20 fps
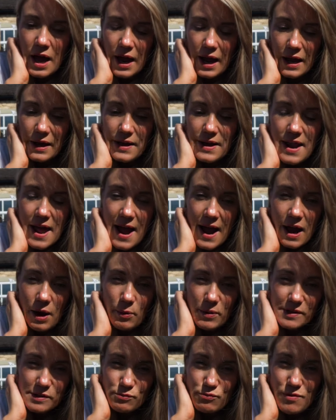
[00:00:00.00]
and now
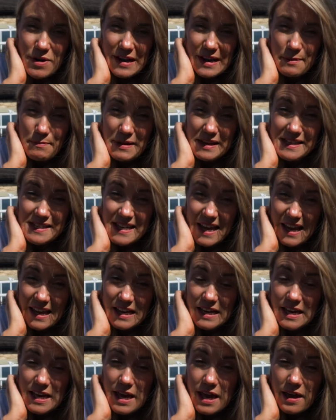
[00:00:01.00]
it's really
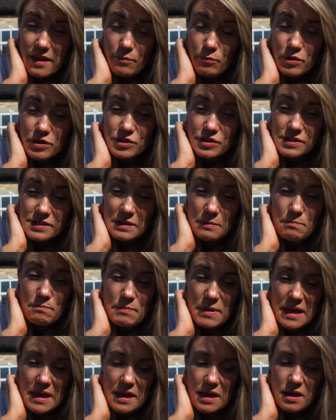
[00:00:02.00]
maintaining it, which is the
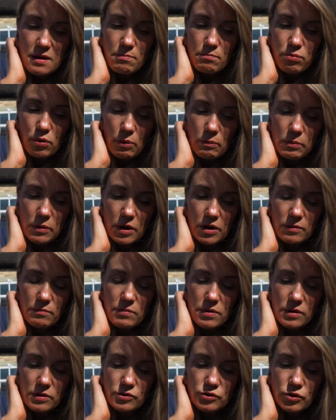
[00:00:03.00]
big
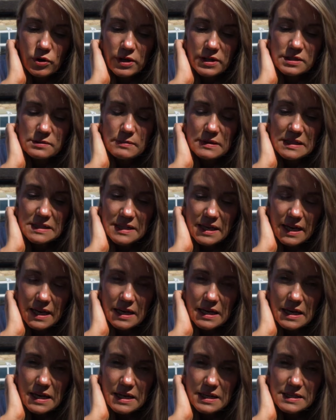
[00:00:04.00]
problem, trying to
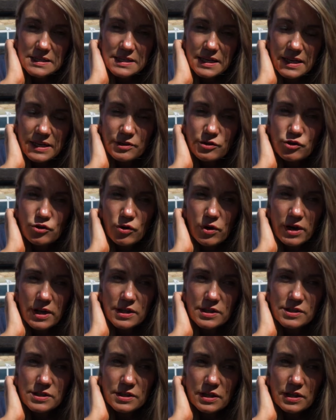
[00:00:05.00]
maintain it and
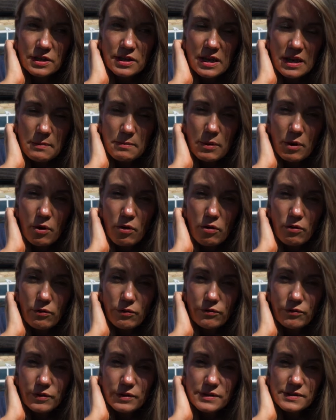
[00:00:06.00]
trying to keep it
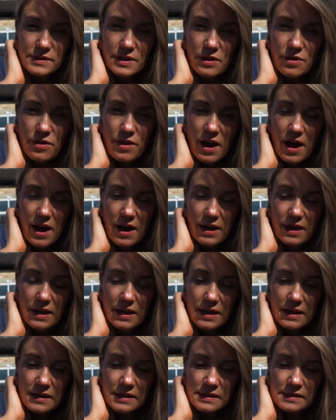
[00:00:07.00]
off. So that
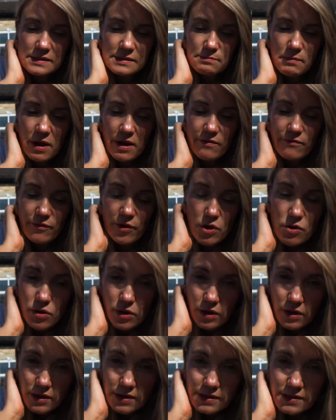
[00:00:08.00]
is my
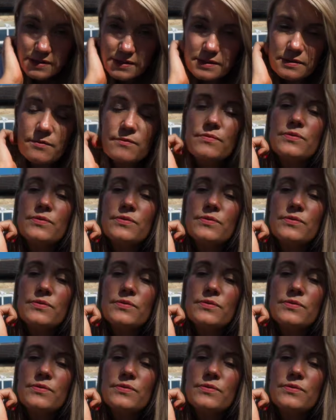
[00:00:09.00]
focus